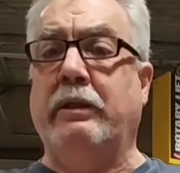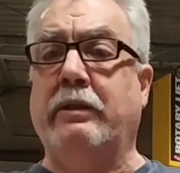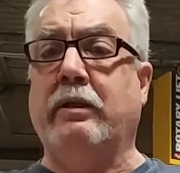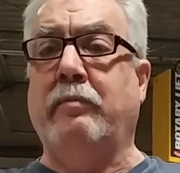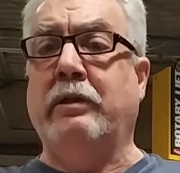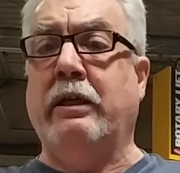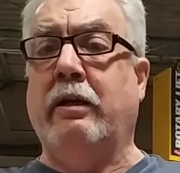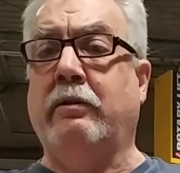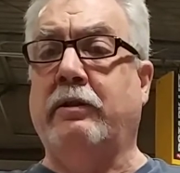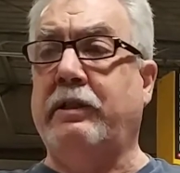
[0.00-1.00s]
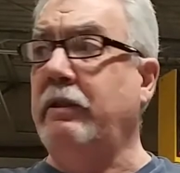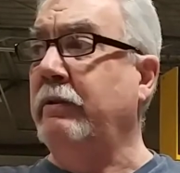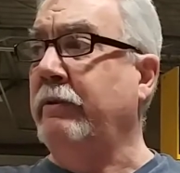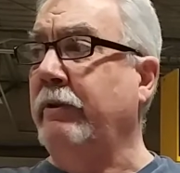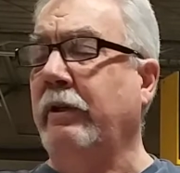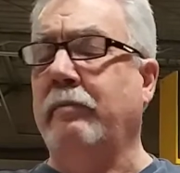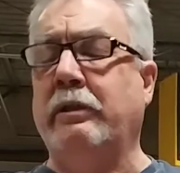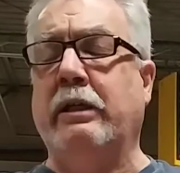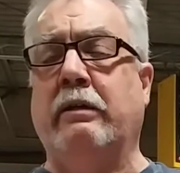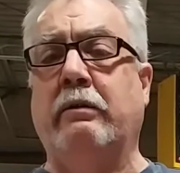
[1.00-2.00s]
is coming out. The seals are
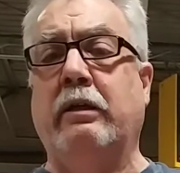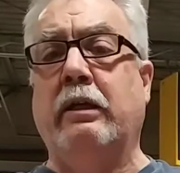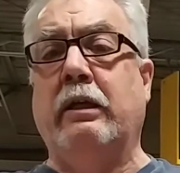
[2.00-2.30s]
coming out